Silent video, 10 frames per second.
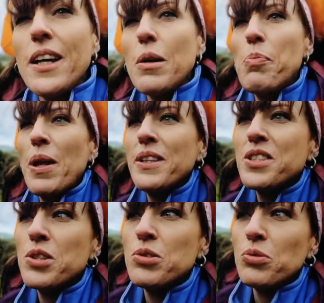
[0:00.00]
I planned
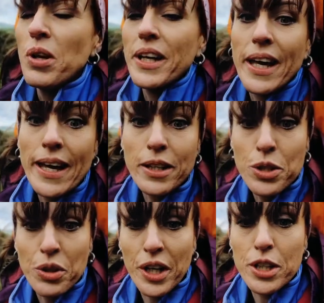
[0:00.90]
to do like
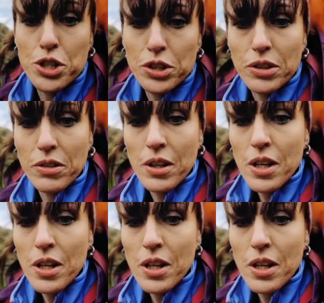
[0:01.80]
educational